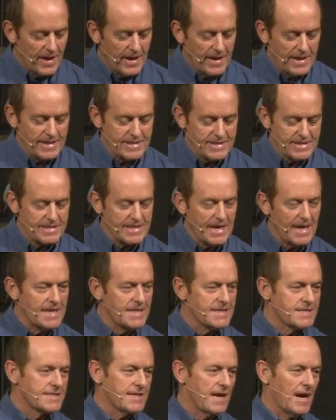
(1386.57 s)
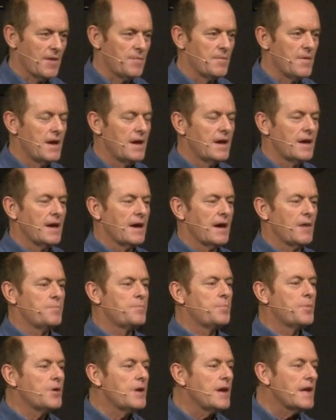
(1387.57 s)
It's
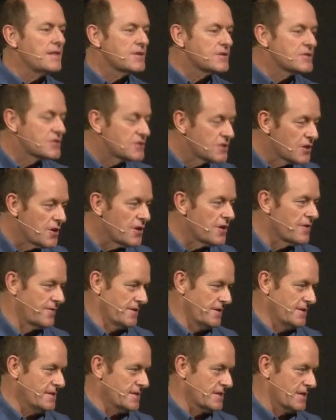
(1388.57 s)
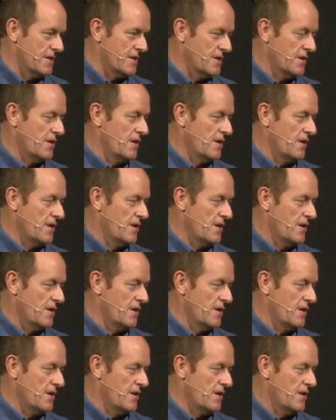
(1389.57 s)
being the servant